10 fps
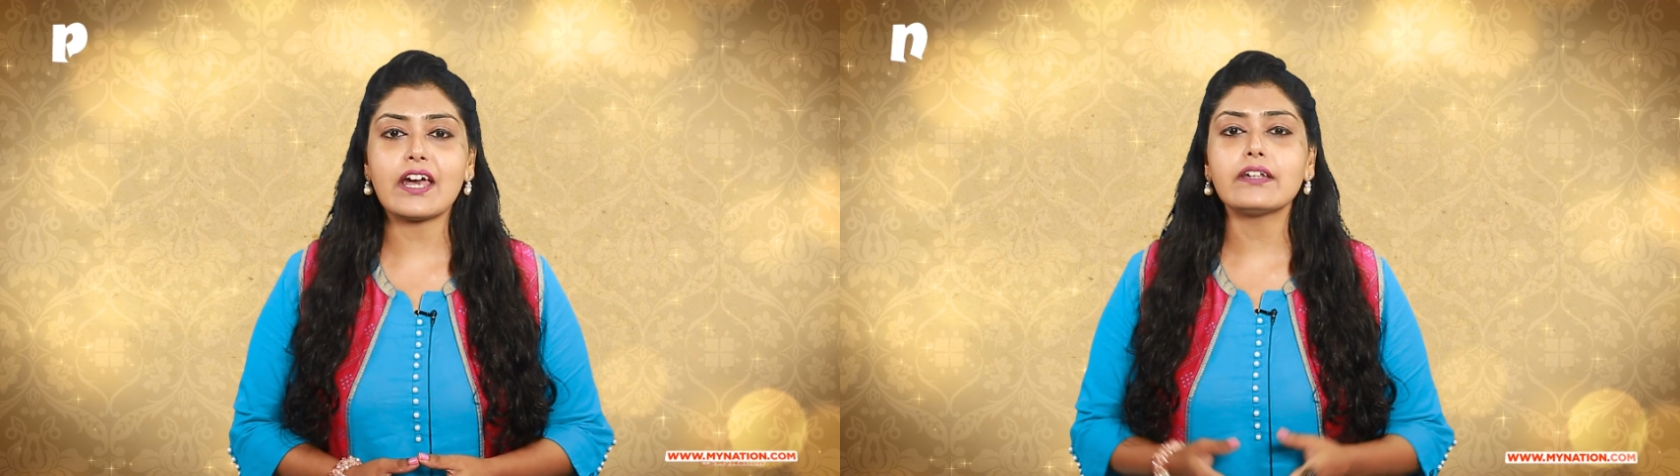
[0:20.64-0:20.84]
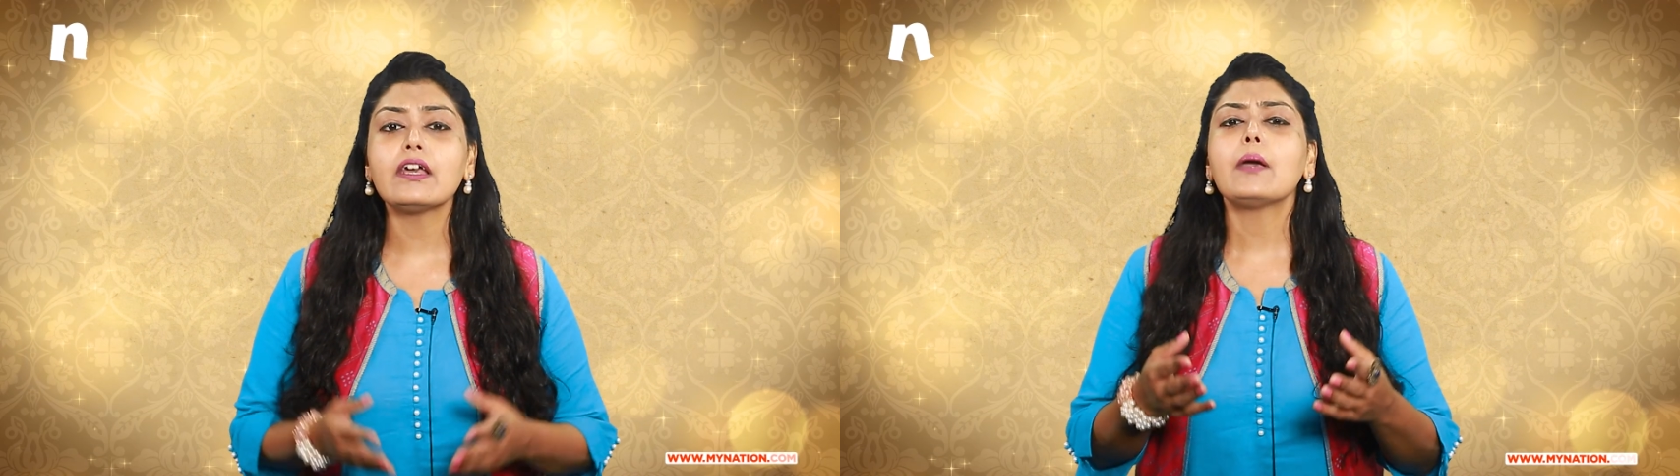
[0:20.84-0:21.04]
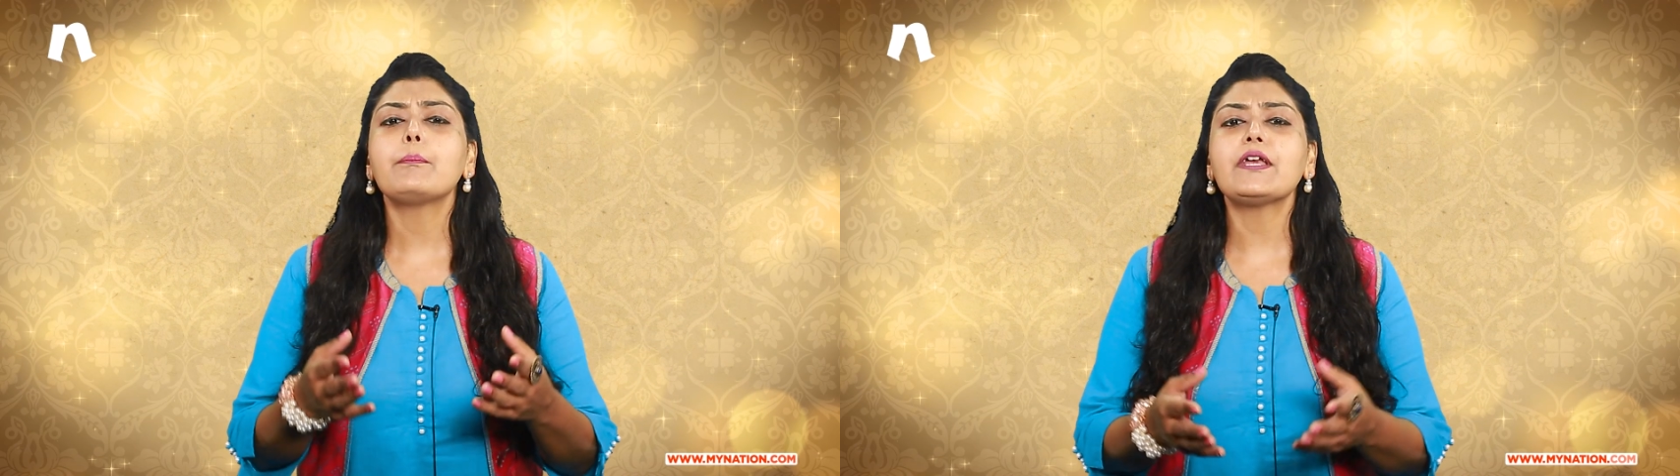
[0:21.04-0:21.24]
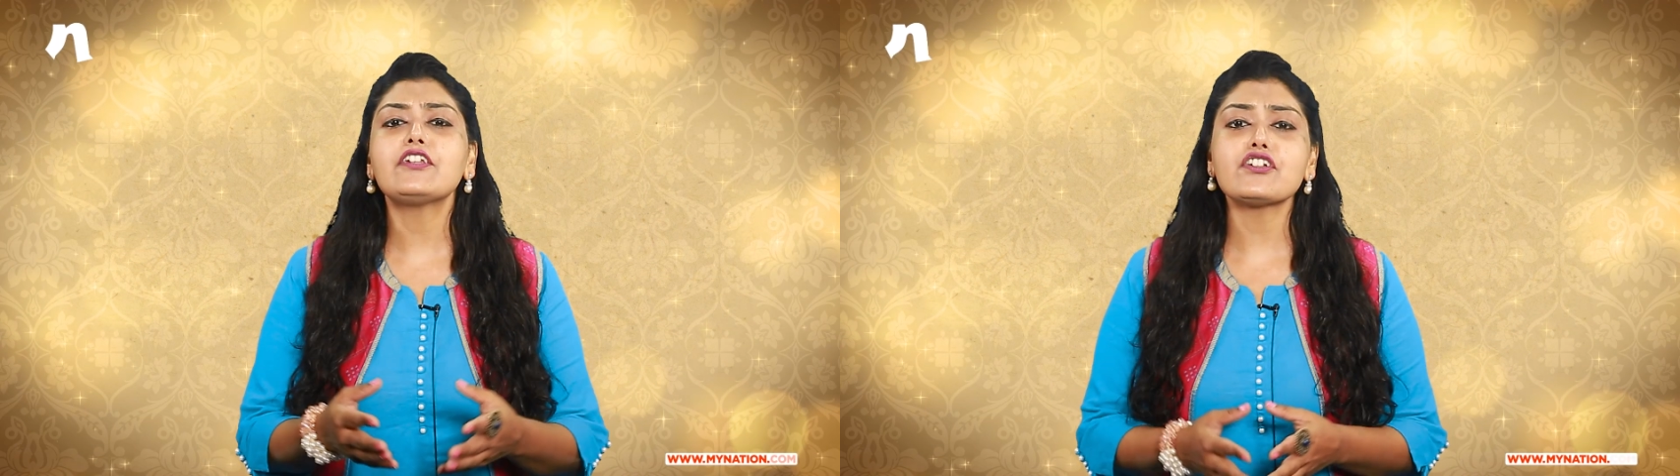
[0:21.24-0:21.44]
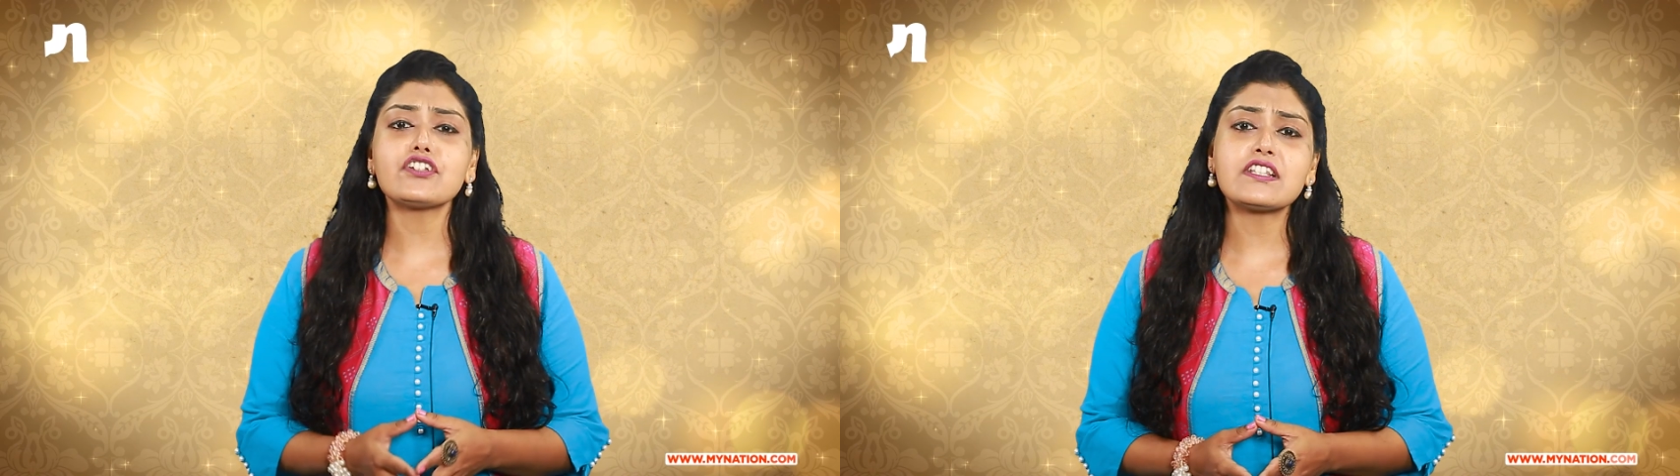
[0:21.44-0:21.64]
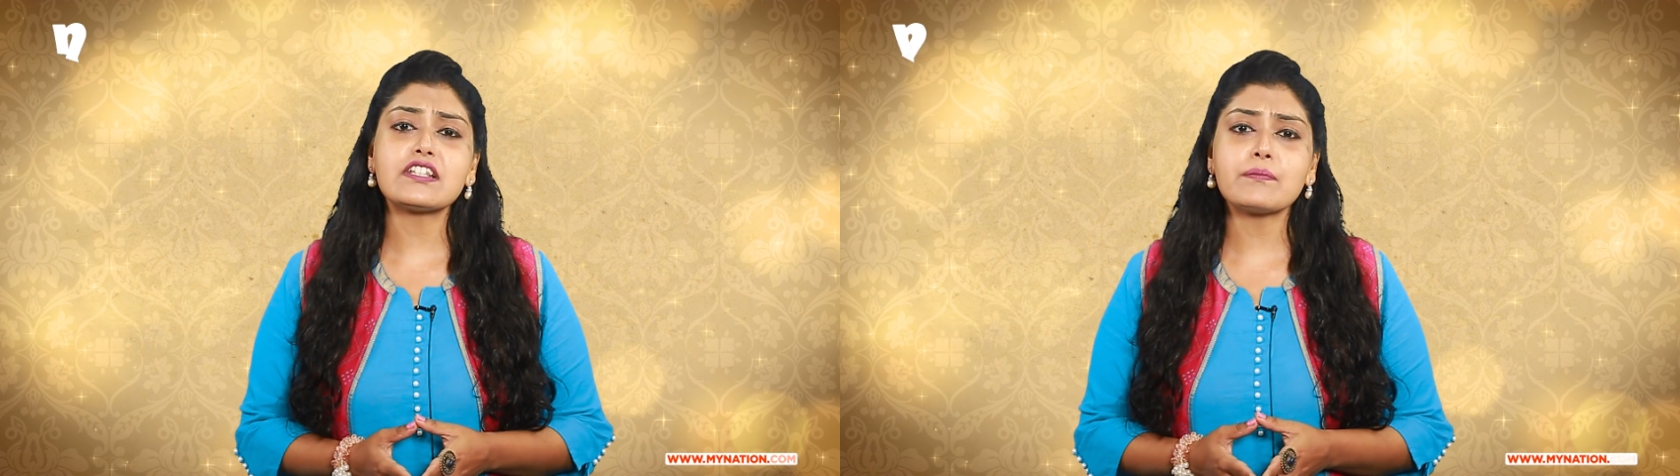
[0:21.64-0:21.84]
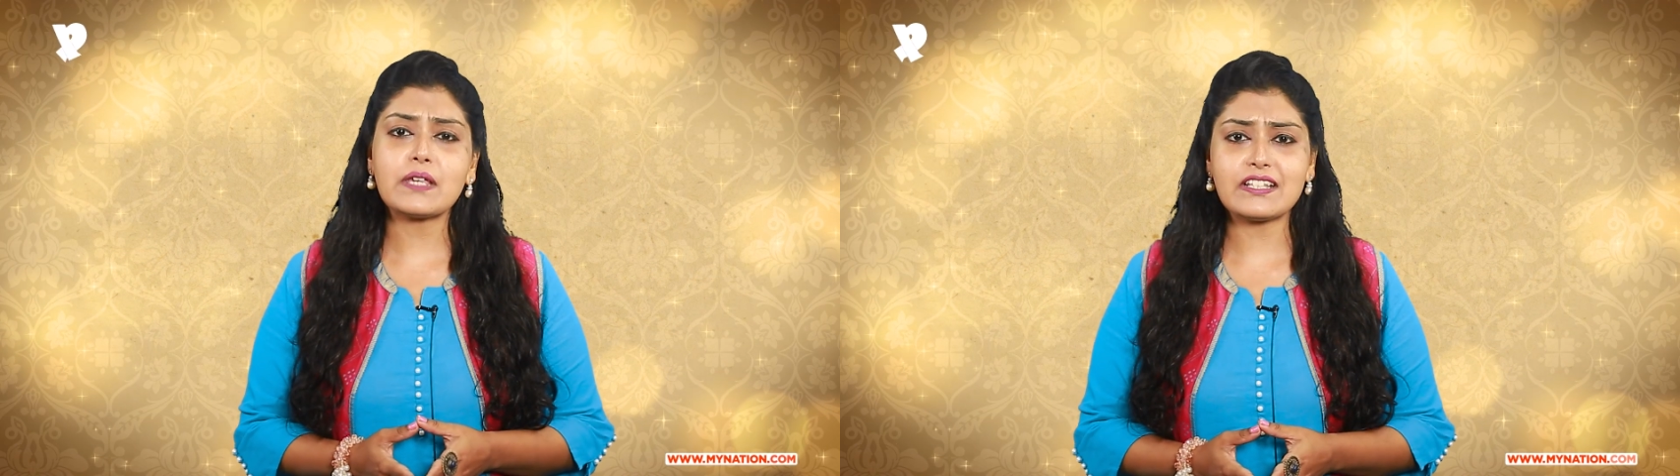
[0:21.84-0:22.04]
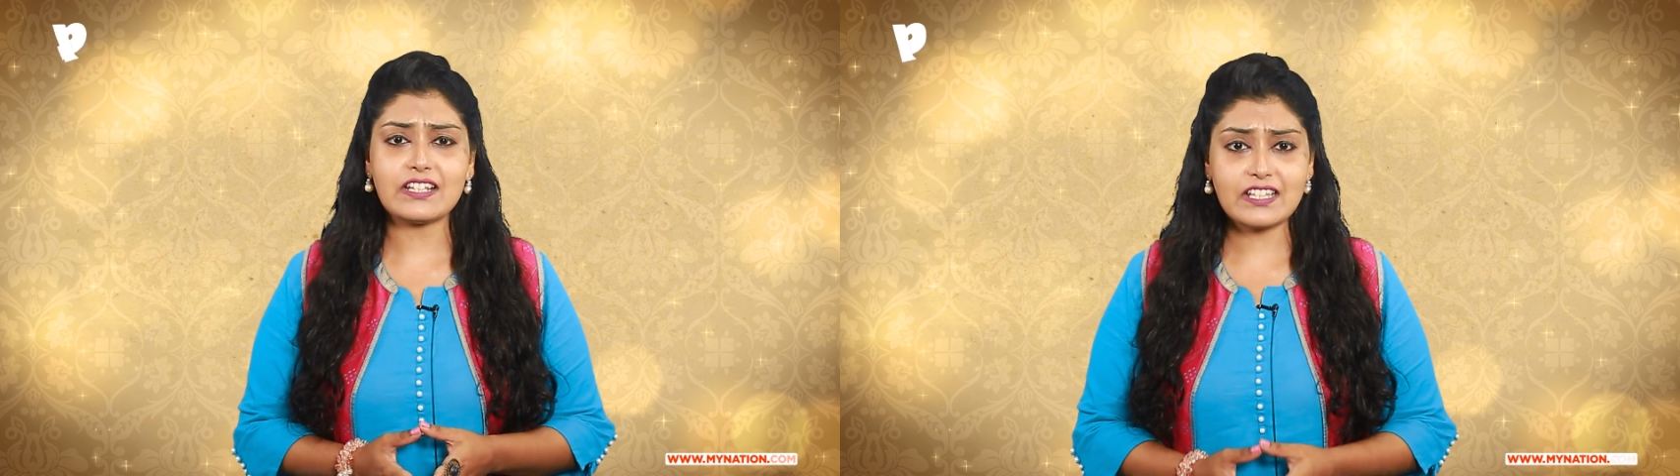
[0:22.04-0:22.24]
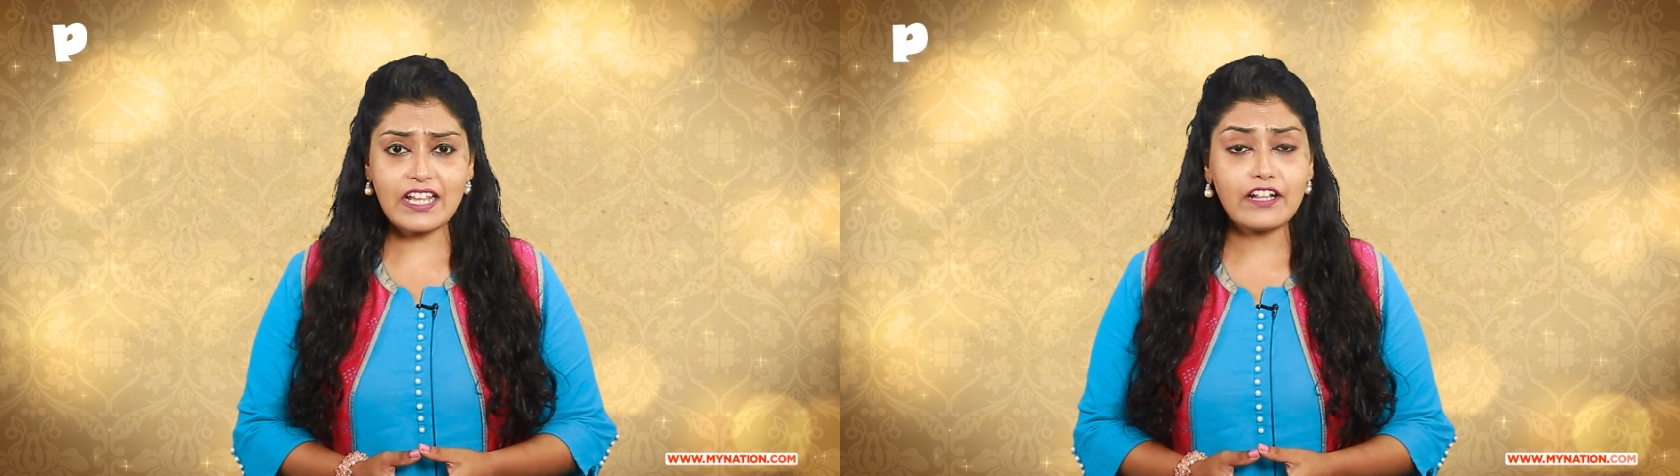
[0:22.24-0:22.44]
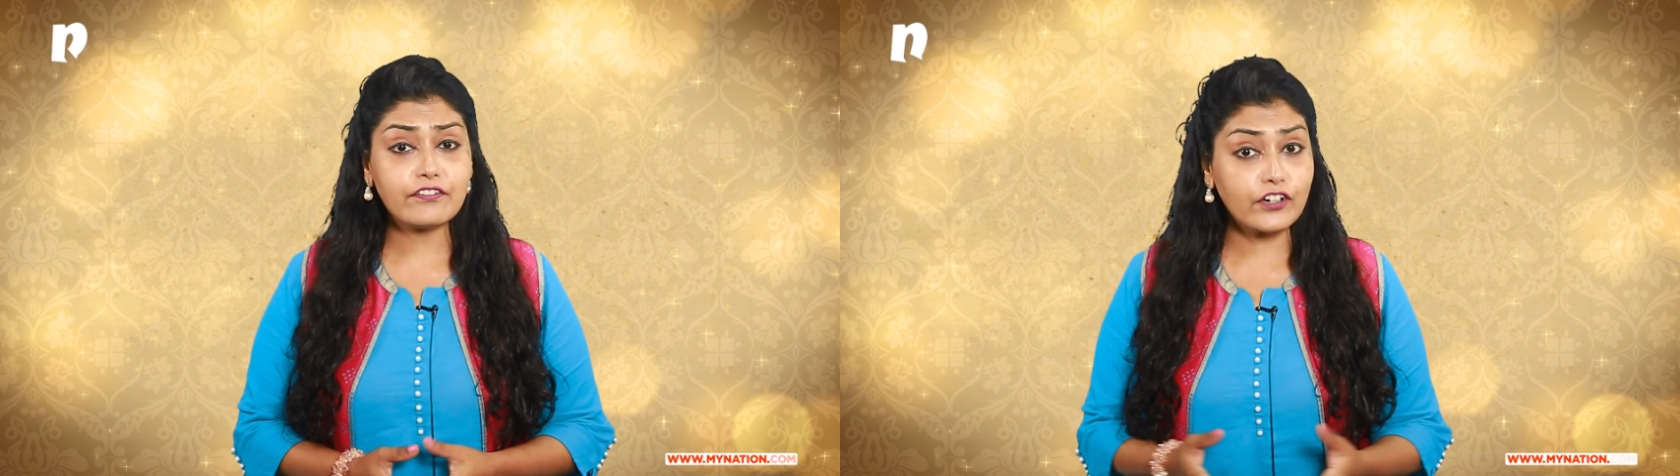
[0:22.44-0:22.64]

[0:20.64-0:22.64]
that patriotism is itself